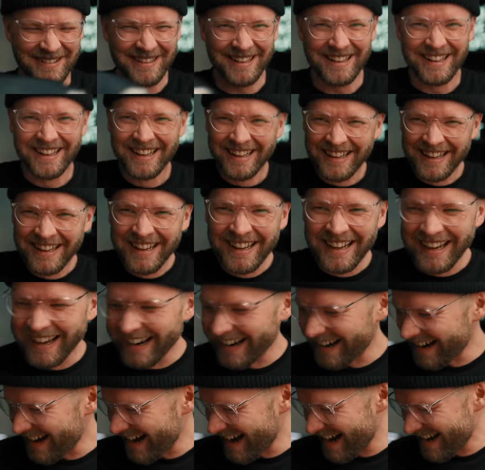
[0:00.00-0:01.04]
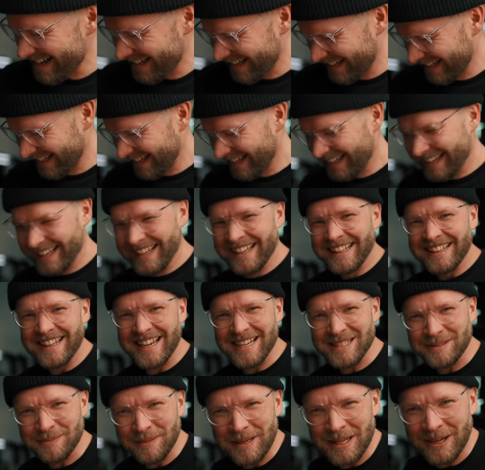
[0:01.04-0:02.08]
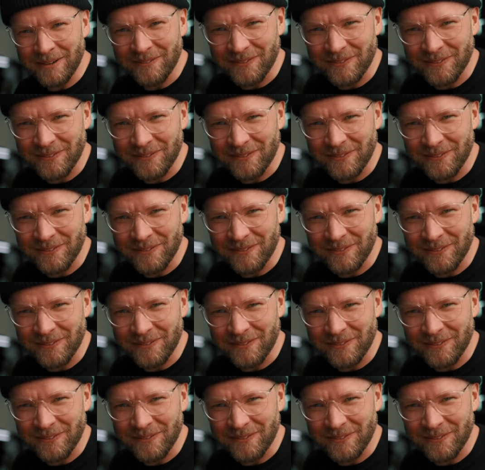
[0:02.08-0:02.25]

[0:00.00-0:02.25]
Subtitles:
All right. Thanks, Peter,